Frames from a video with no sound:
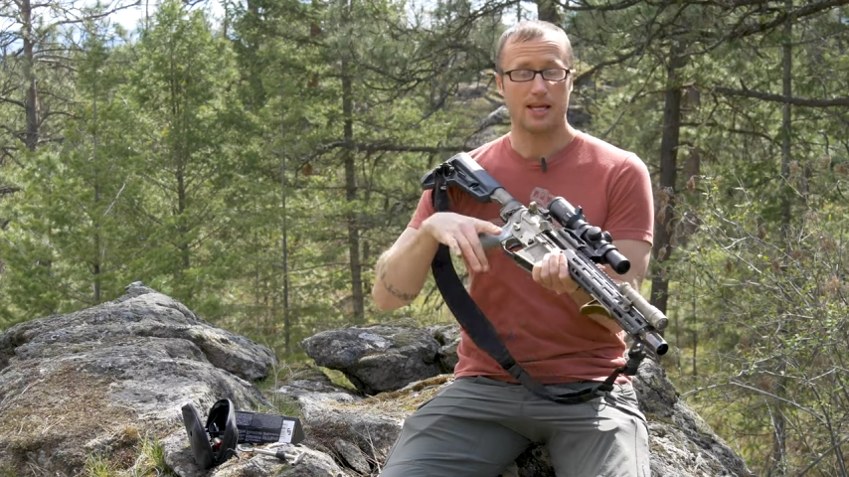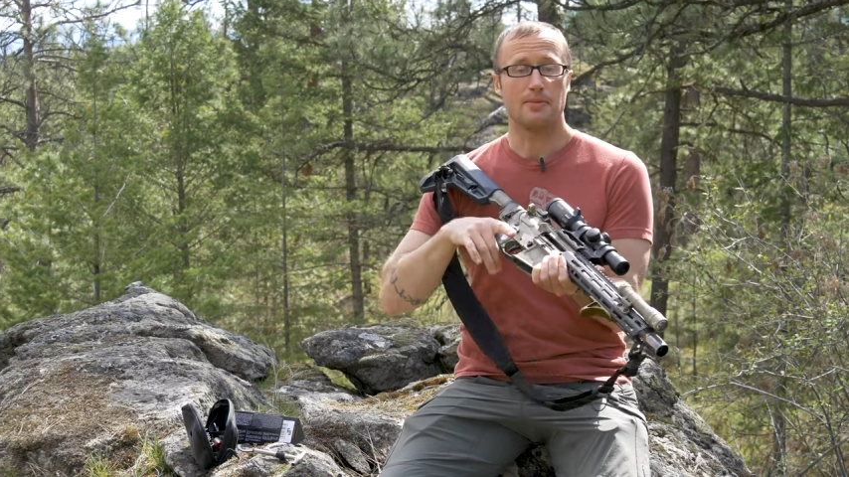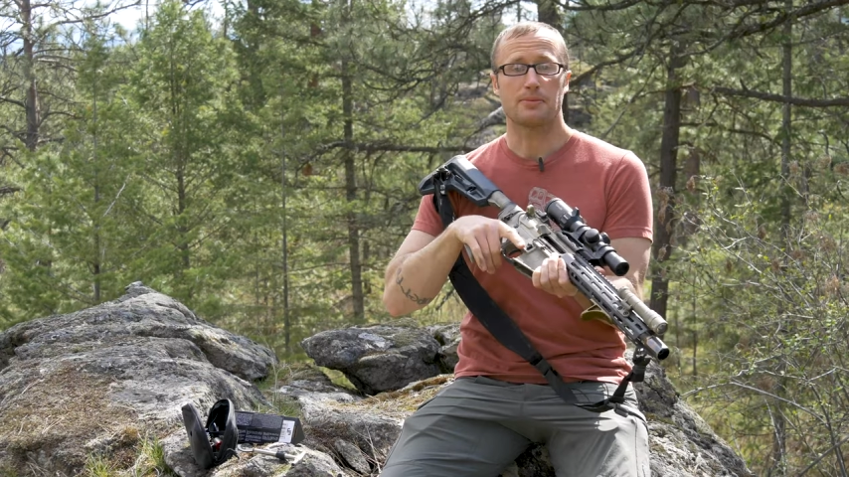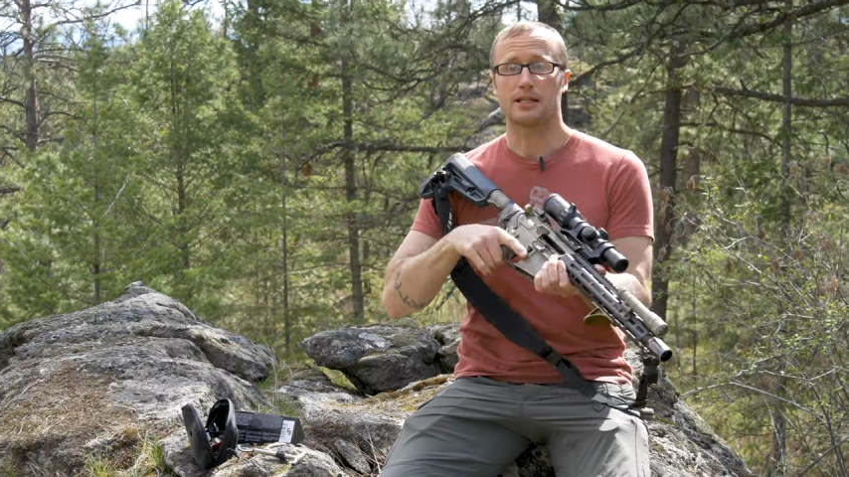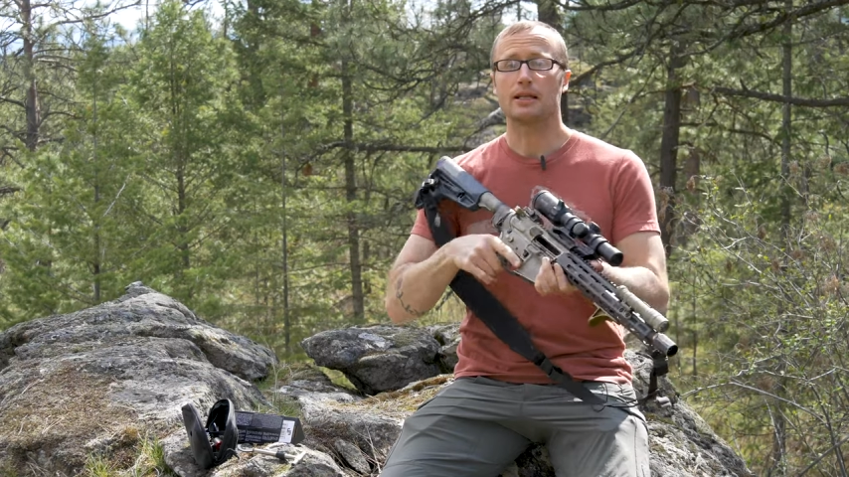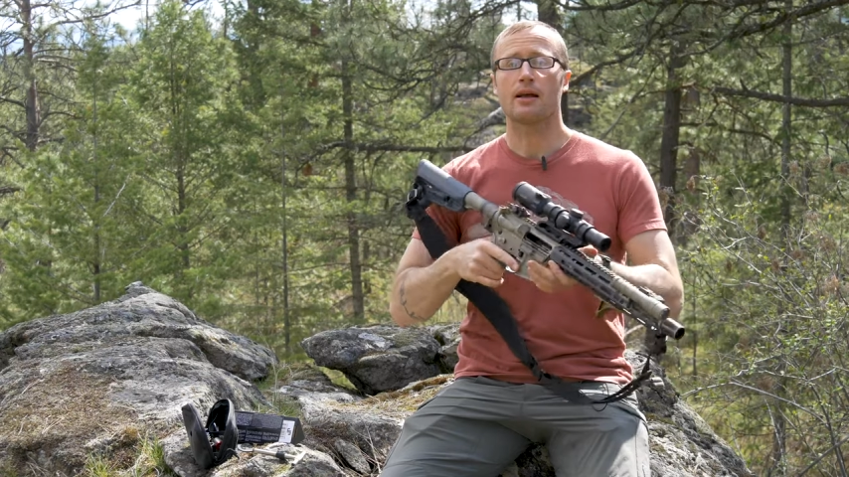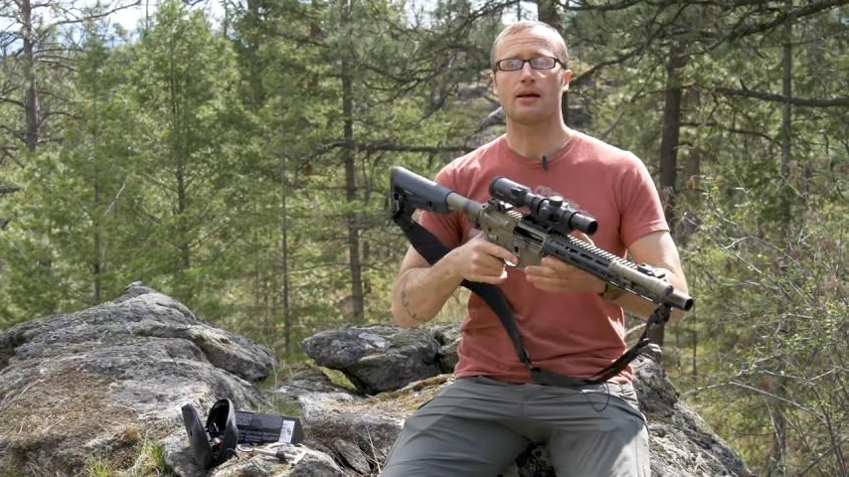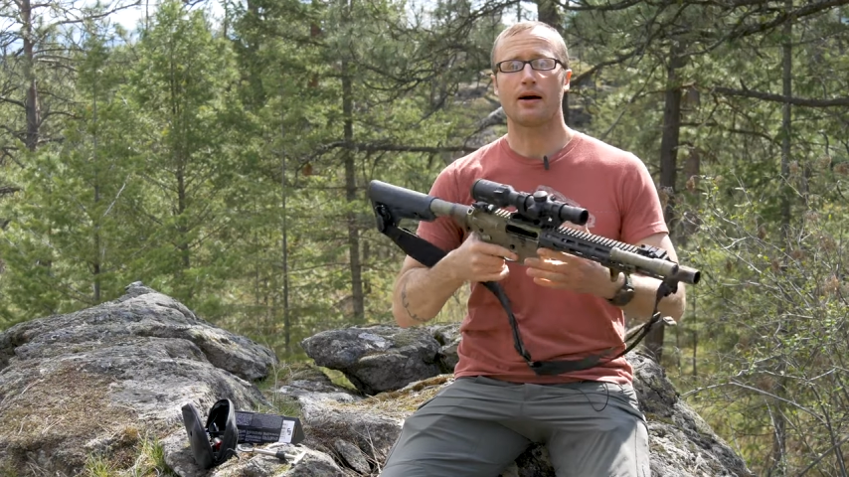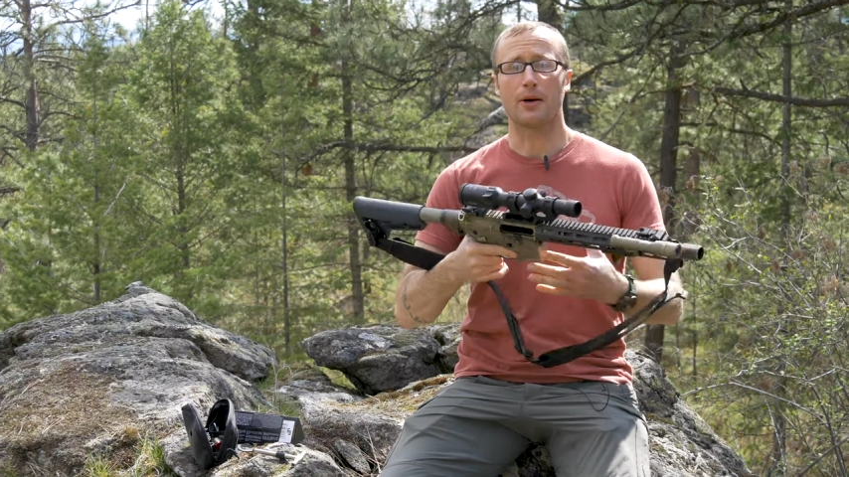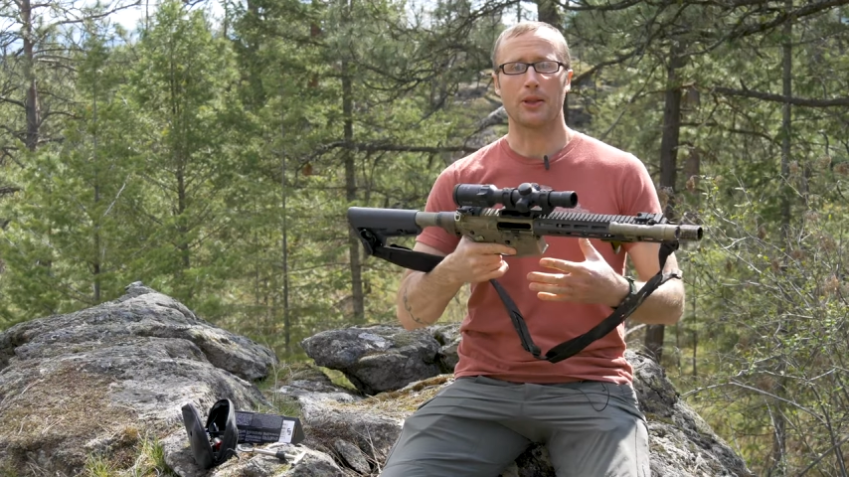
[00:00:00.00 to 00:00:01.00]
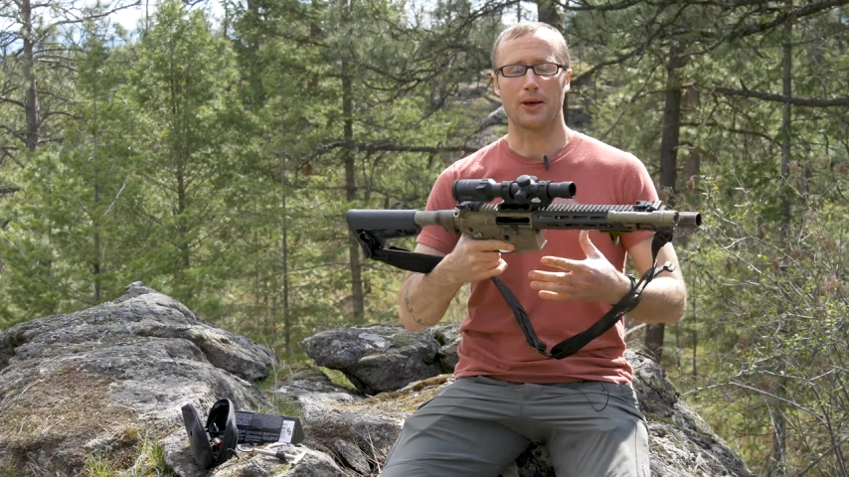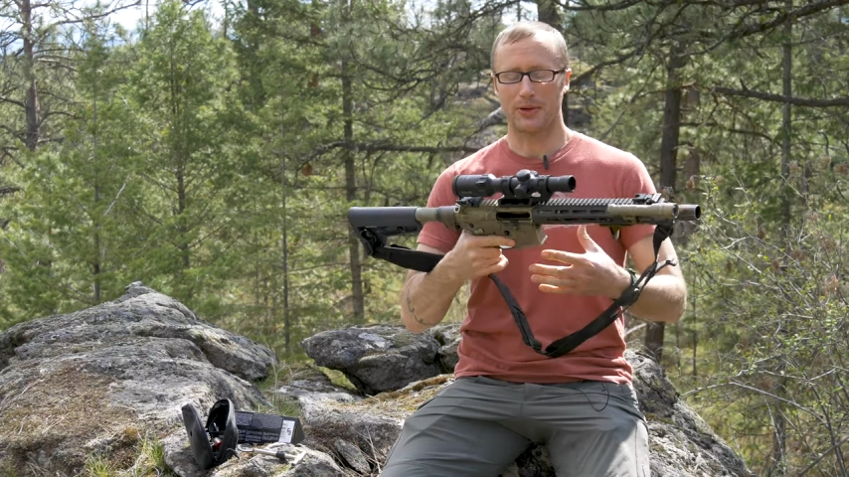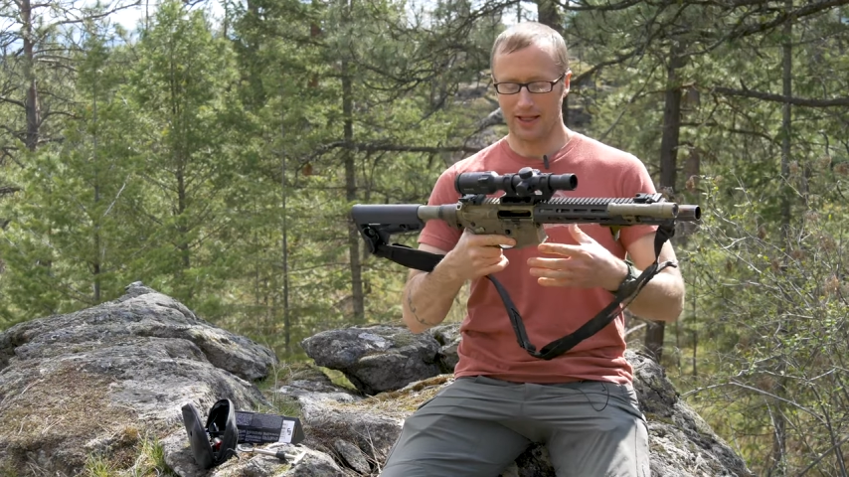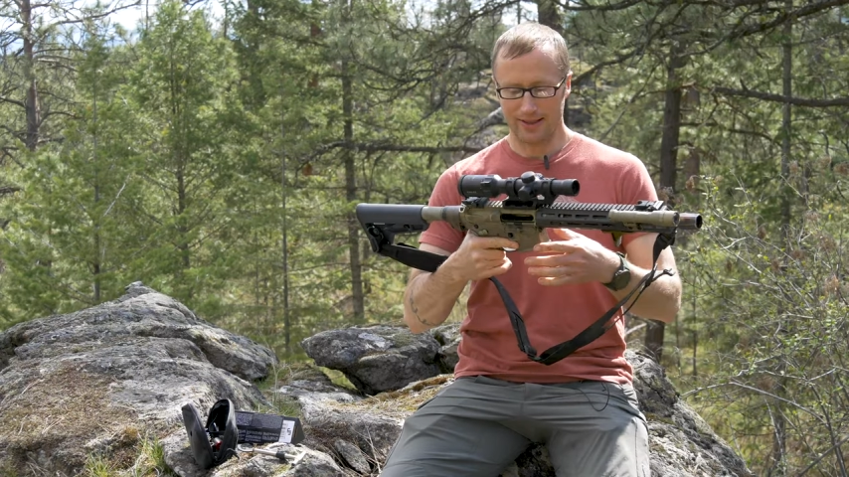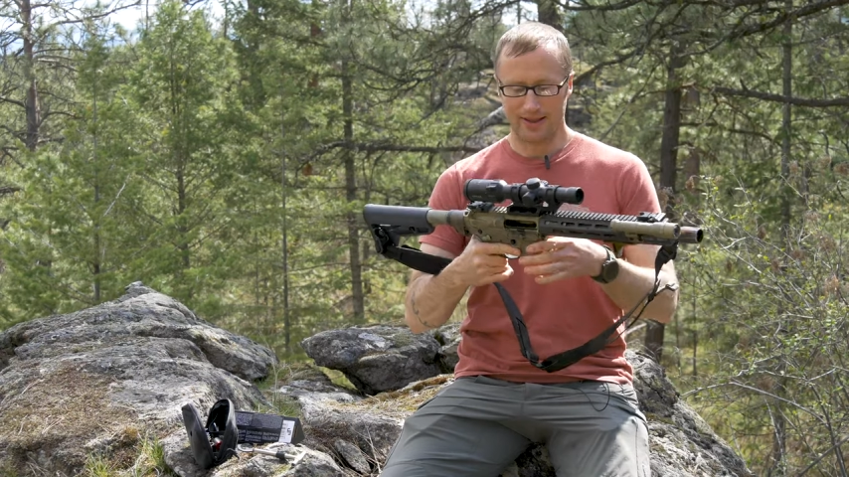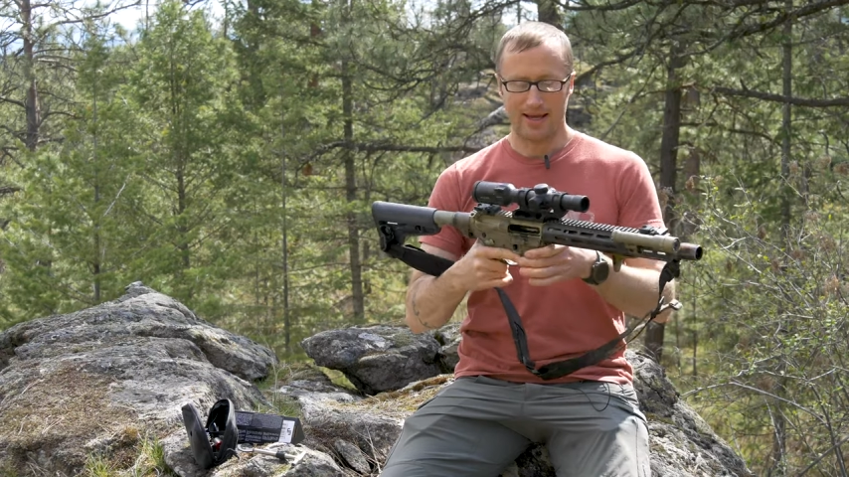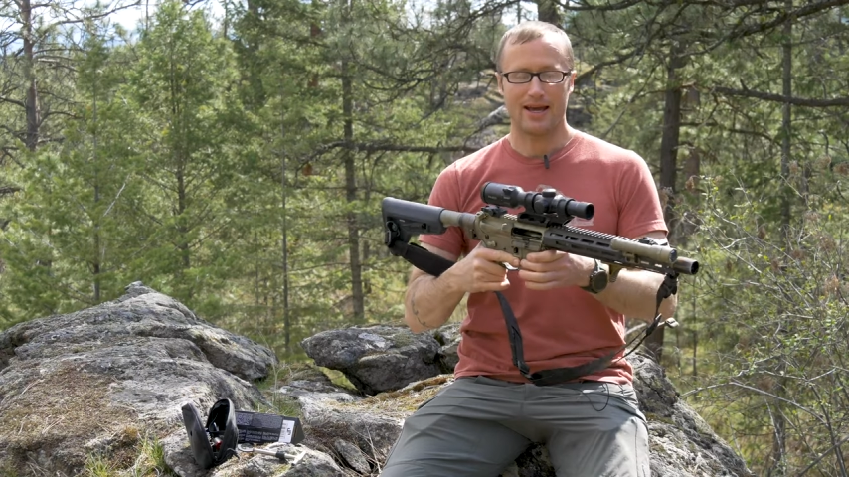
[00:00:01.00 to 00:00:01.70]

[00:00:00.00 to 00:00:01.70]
empty, unloaded,